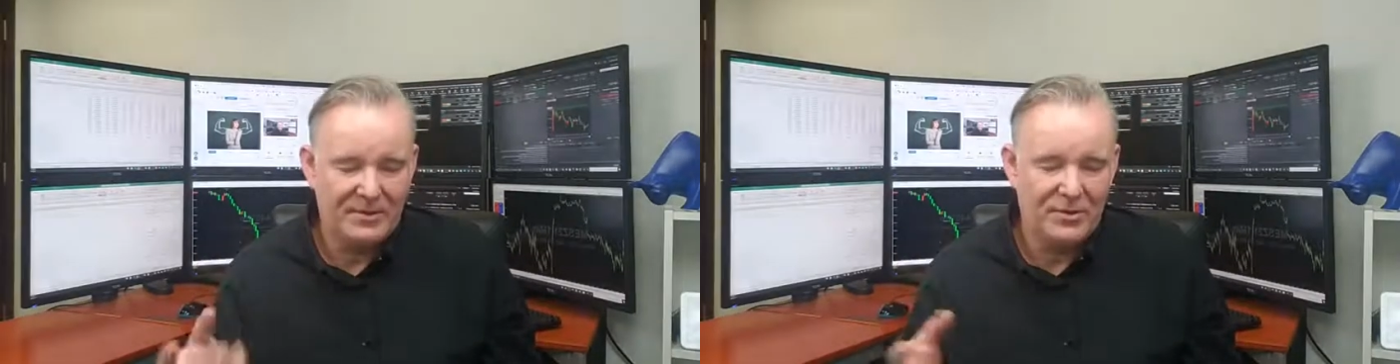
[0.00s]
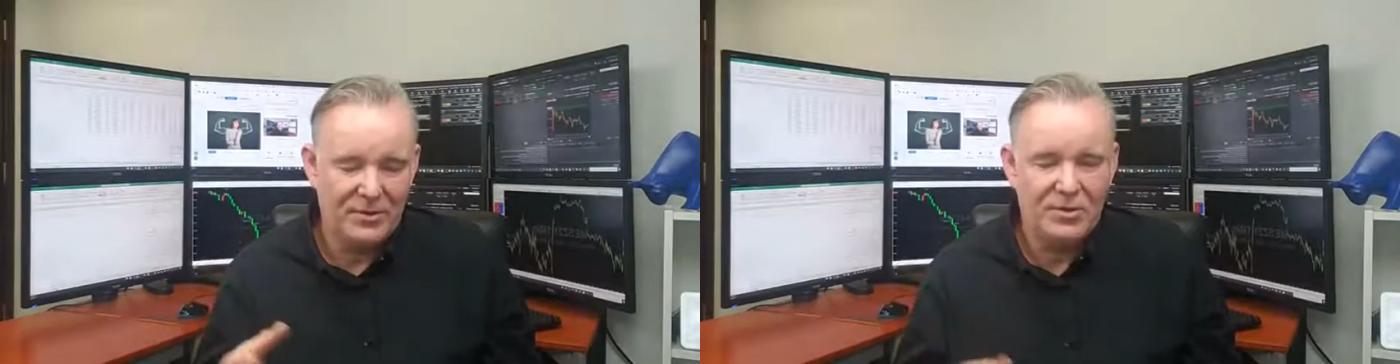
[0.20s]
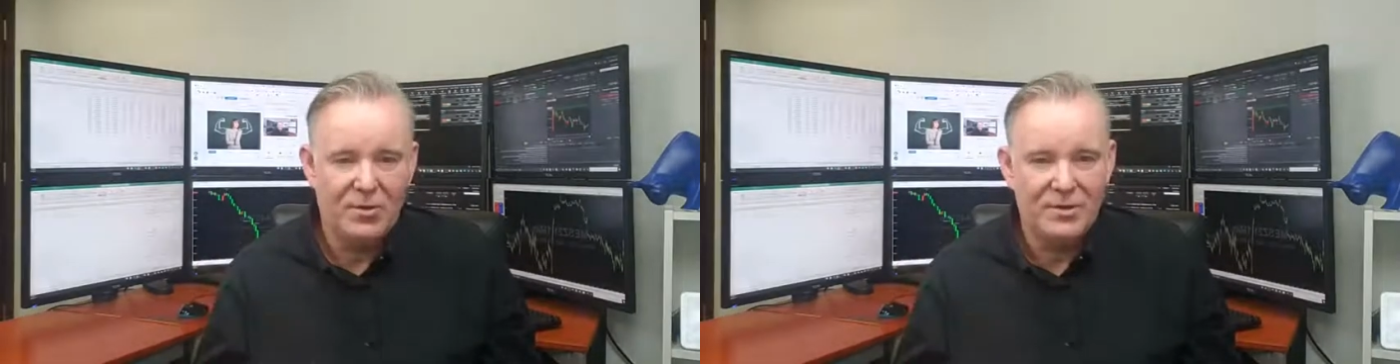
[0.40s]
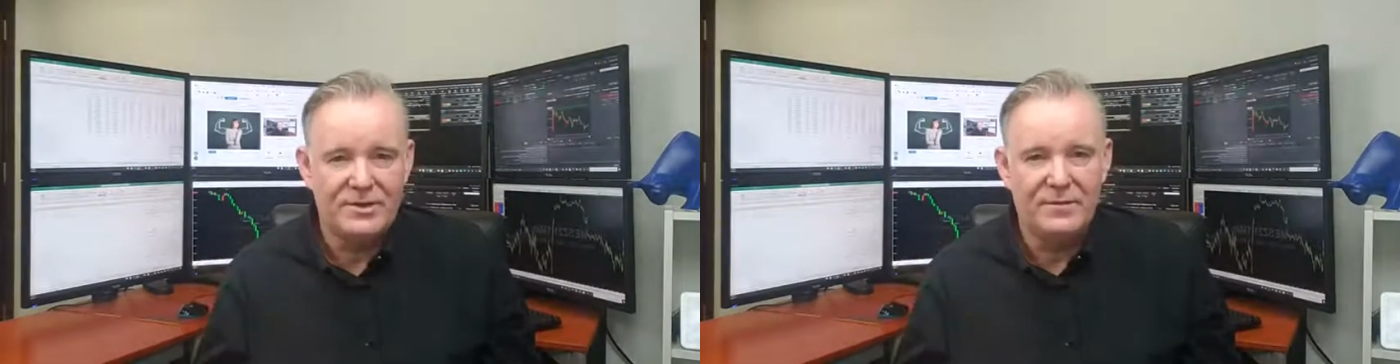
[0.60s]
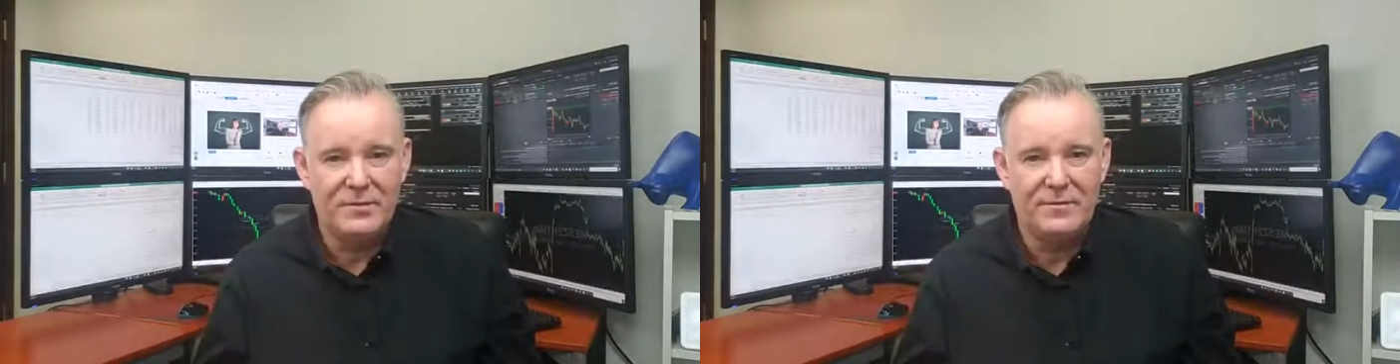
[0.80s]
down the cost
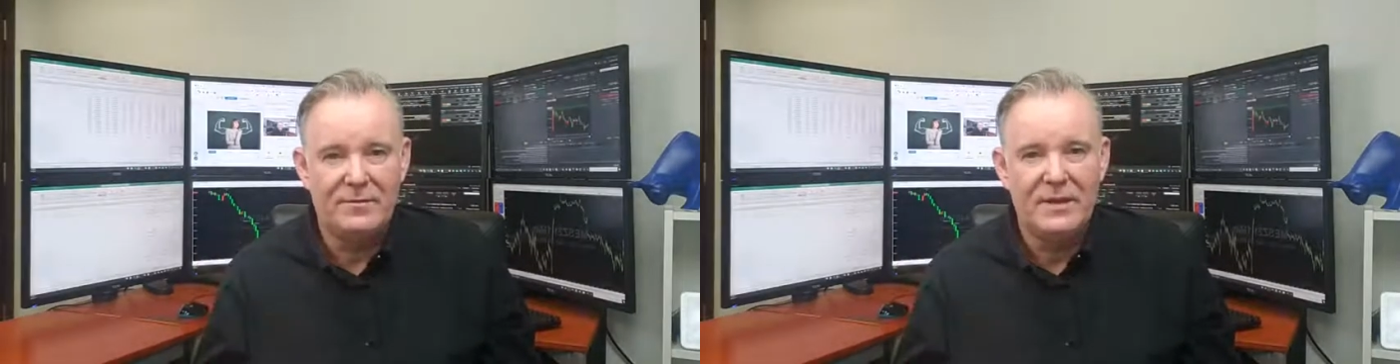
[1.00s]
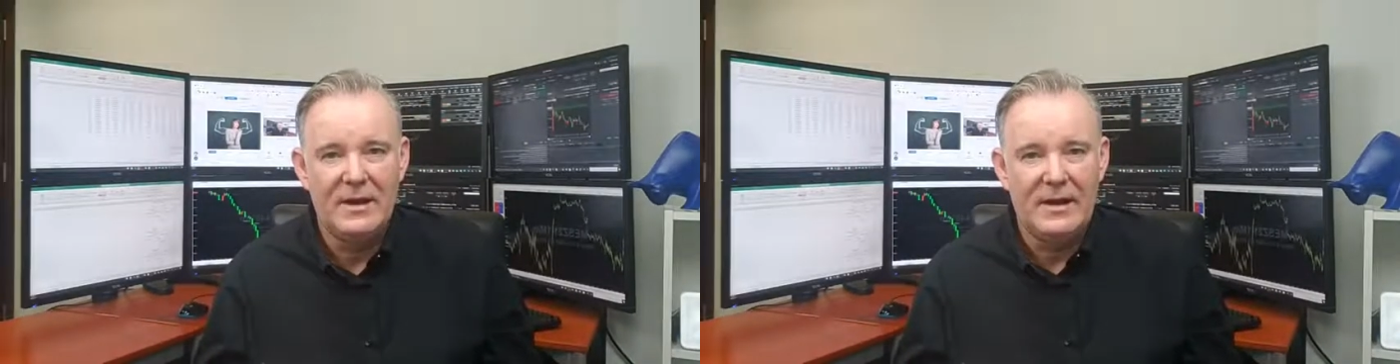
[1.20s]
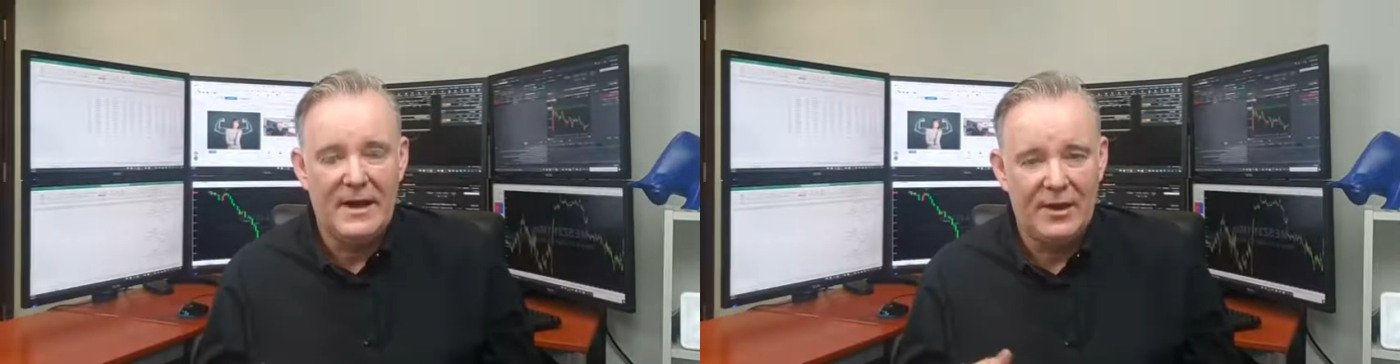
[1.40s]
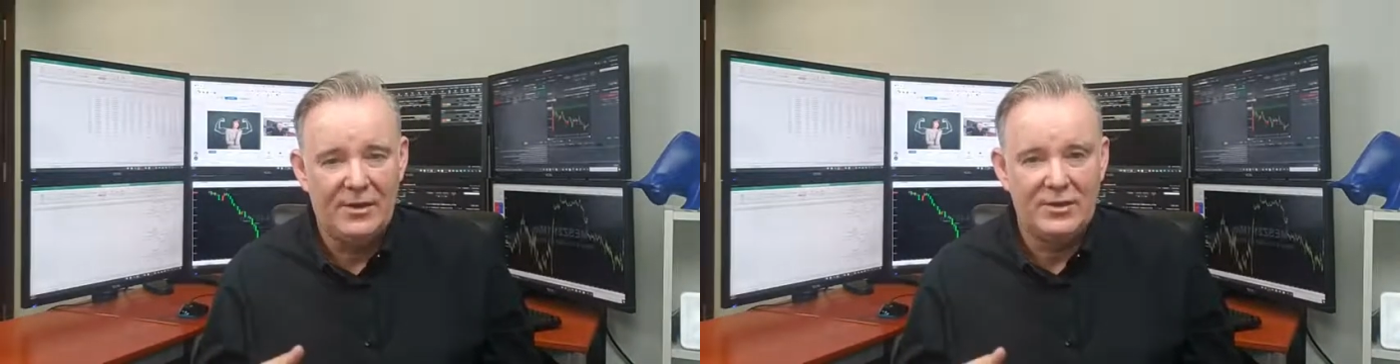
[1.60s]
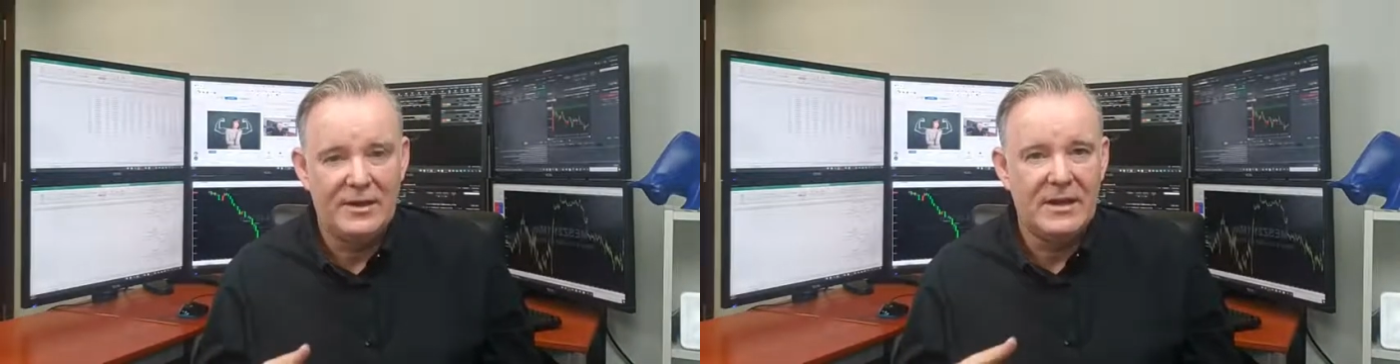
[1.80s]
of
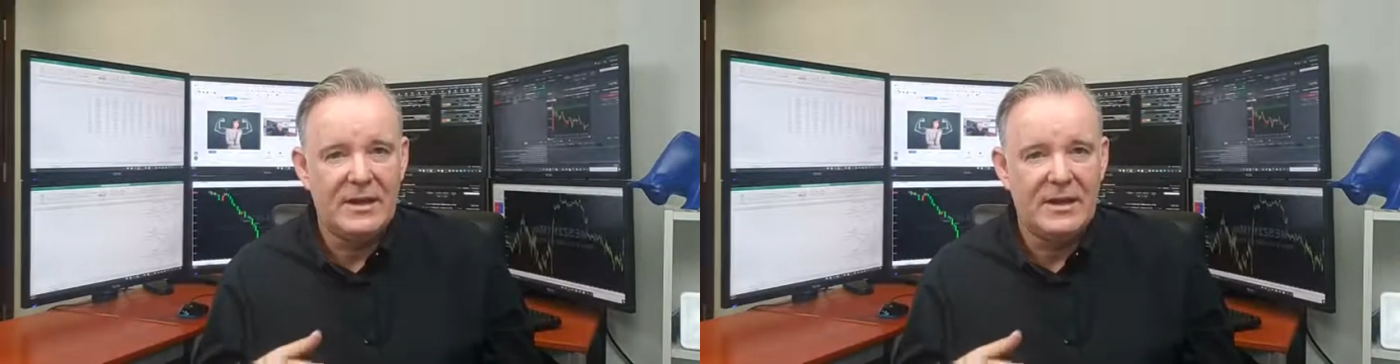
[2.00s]
energy.